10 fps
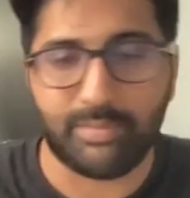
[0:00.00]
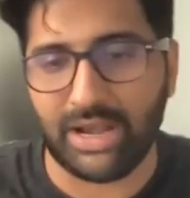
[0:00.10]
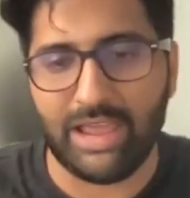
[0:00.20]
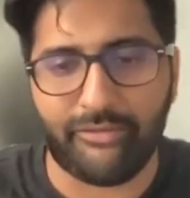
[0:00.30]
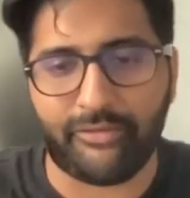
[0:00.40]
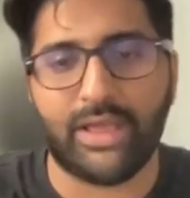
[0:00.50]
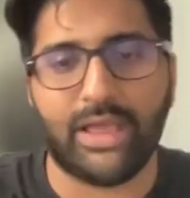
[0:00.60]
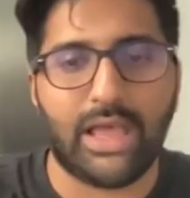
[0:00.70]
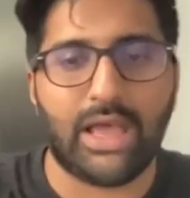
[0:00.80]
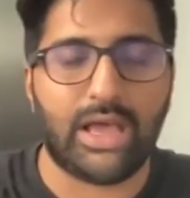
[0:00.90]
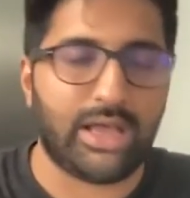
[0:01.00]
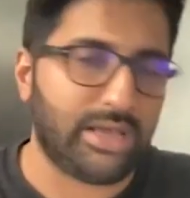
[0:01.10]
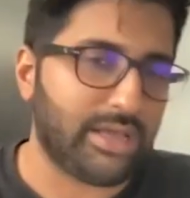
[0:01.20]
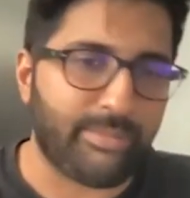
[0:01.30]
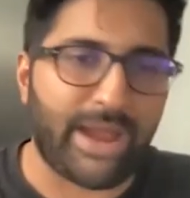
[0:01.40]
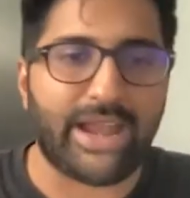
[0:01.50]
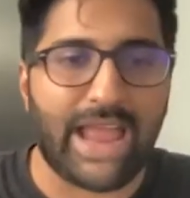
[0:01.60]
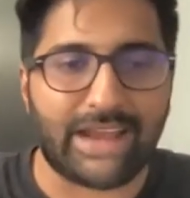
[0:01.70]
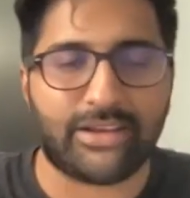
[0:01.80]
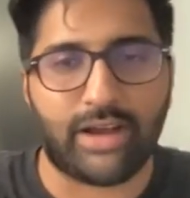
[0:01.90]
But if a bad
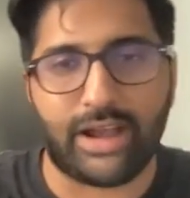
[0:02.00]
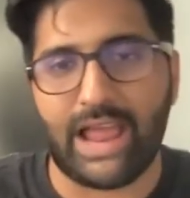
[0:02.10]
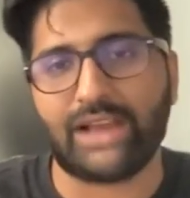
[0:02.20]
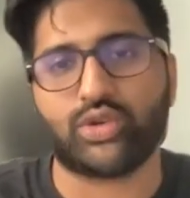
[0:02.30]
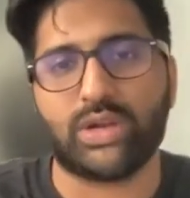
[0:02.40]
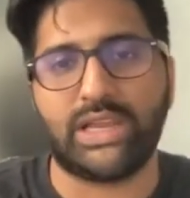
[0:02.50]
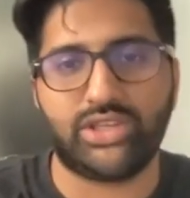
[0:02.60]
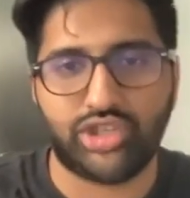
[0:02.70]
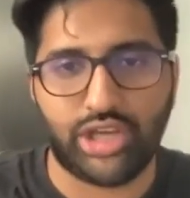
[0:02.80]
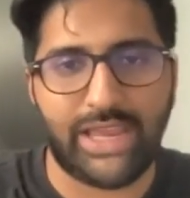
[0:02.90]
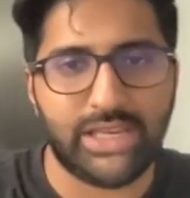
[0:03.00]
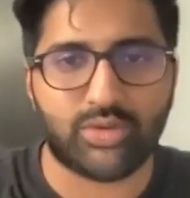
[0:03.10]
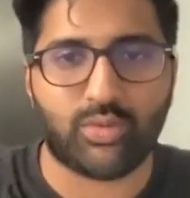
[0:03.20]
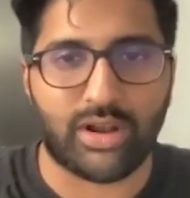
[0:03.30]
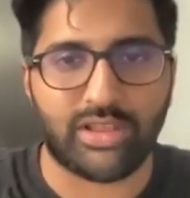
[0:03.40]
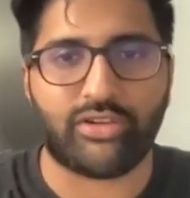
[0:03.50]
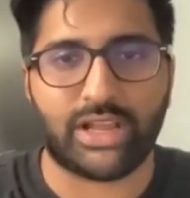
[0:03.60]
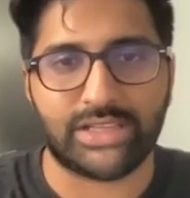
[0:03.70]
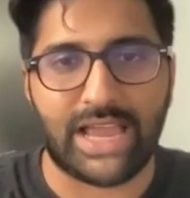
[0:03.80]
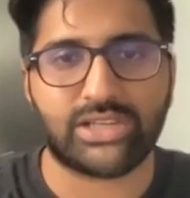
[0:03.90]
actor had actually changed one of the
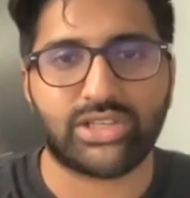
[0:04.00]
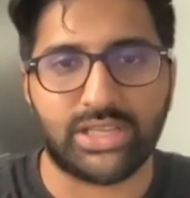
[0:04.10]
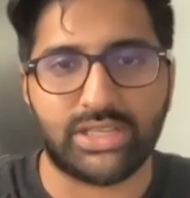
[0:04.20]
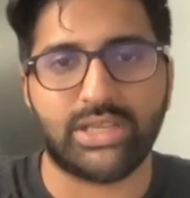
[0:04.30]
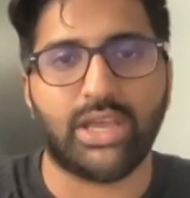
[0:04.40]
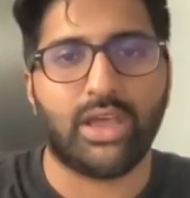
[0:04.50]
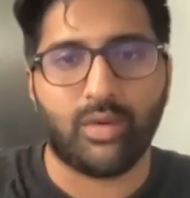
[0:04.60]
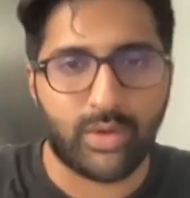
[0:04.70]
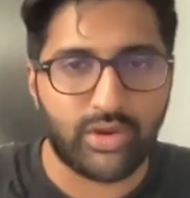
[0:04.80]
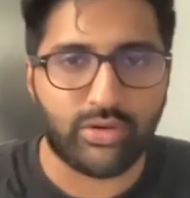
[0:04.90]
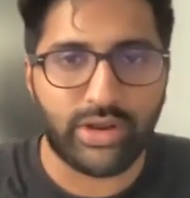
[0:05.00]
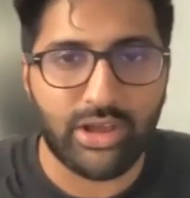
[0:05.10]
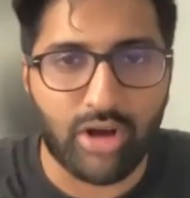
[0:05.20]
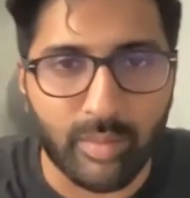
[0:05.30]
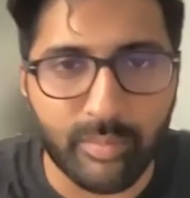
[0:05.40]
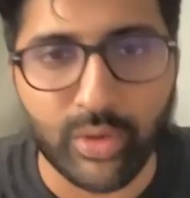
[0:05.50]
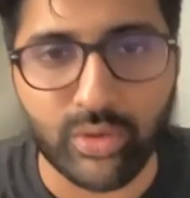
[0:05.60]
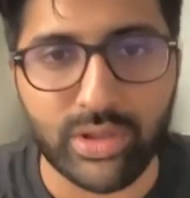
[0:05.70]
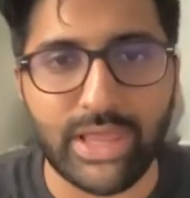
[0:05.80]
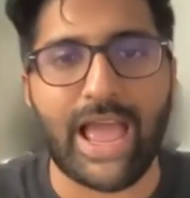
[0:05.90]
transactions, when you
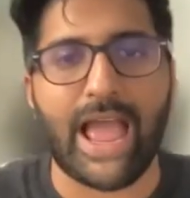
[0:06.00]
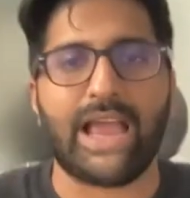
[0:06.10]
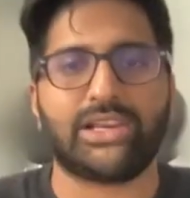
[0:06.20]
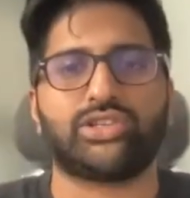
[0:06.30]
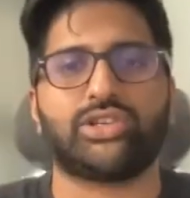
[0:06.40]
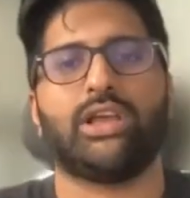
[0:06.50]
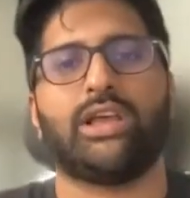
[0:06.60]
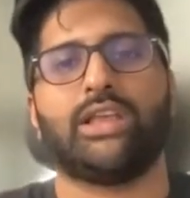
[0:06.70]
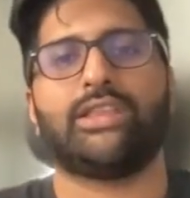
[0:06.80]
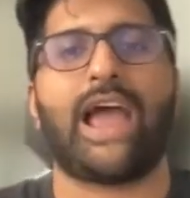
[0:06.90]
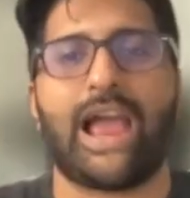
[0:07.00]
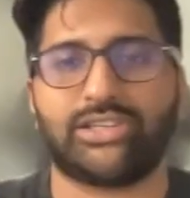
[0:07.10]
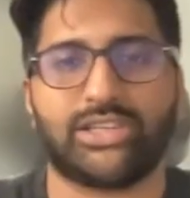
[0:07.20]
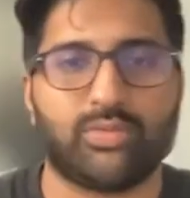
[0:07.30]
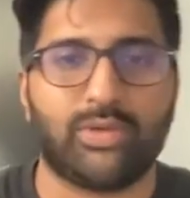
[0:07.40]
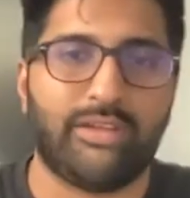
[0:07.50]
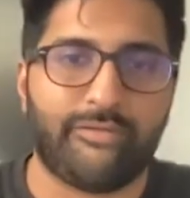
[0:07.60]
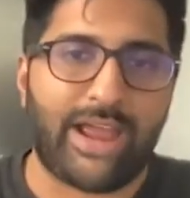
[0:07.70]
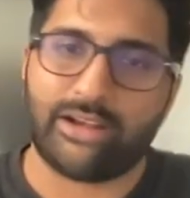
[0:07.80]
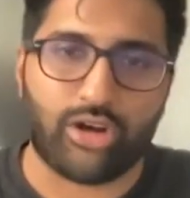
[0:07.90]
recompute the hashes will in
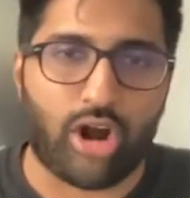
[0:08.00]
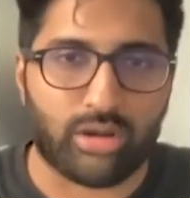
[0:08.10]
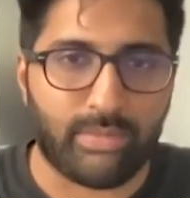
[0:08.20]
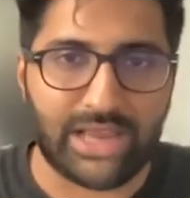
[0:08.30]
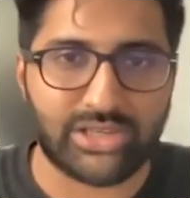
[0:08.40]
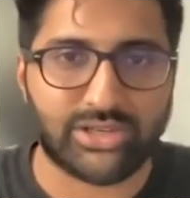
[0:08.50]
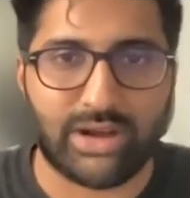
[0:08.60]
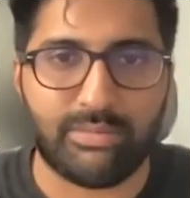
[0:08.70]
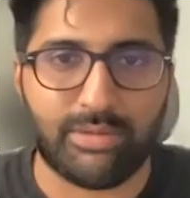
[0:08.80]
fact not match, right?